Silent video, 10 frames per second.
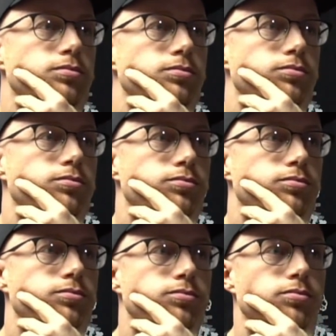That
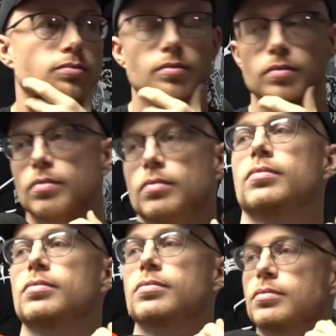actually matters, where
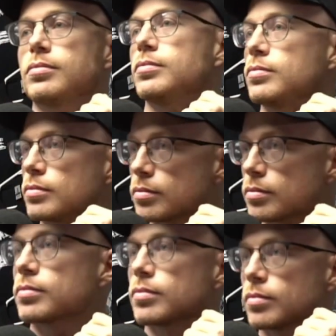like people will
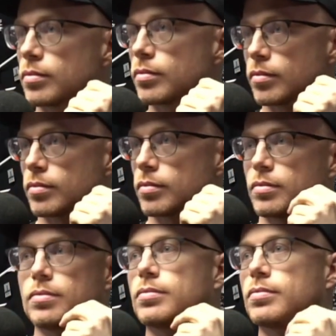actually
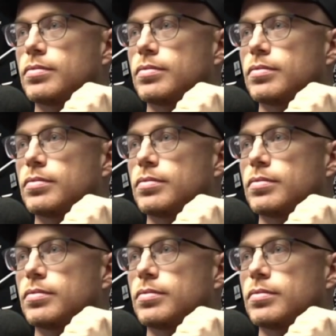engage,